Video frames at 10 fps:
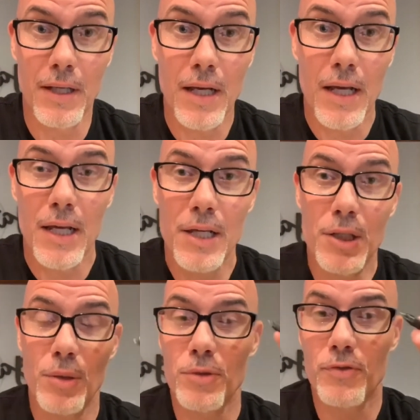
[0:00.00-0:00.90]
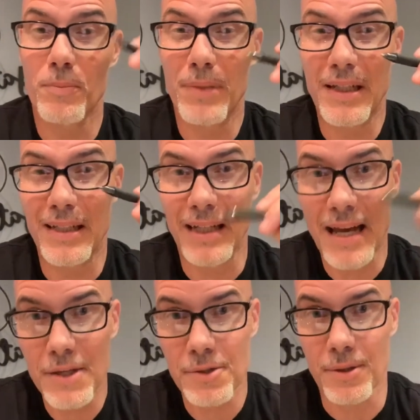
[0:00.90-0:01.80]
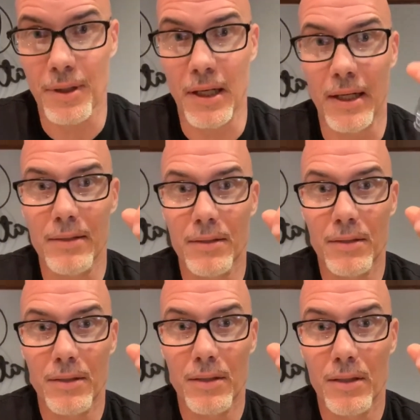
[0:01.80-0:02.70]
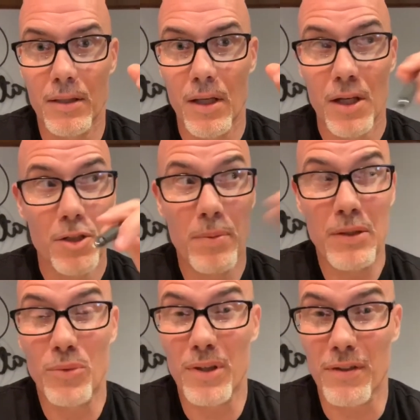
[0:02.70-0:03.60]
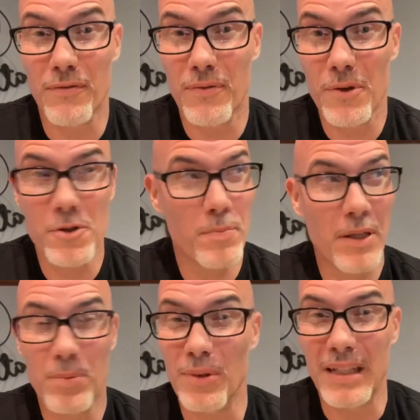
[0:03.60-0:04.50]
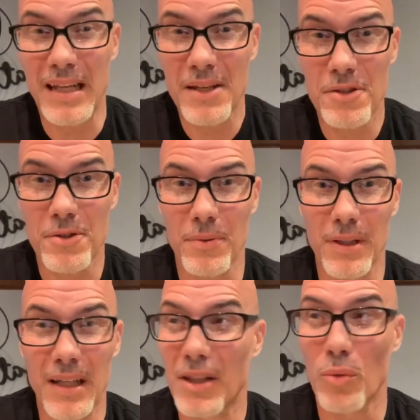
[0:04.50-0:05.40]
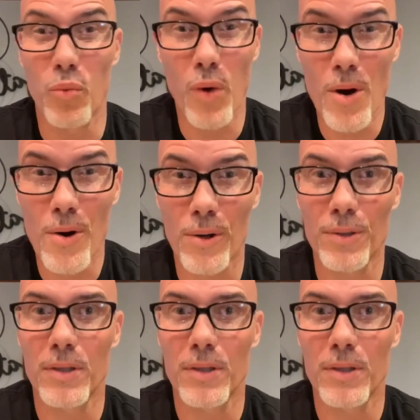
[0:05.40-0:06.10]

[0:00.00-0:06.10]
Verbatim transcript: He goes from being an astronaut to being one of the first people in history in the world